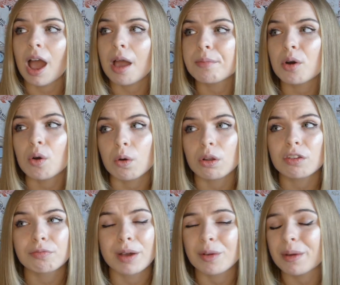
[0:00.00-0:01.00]
and um, all
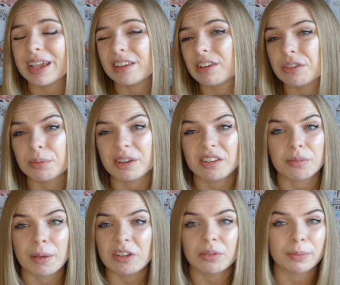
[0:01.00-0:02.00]
of my wages were
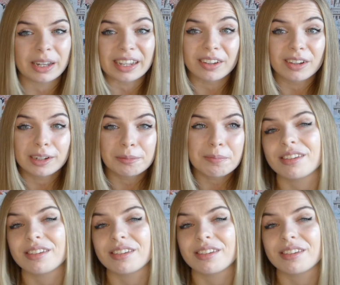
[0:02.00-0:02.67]
disposable income.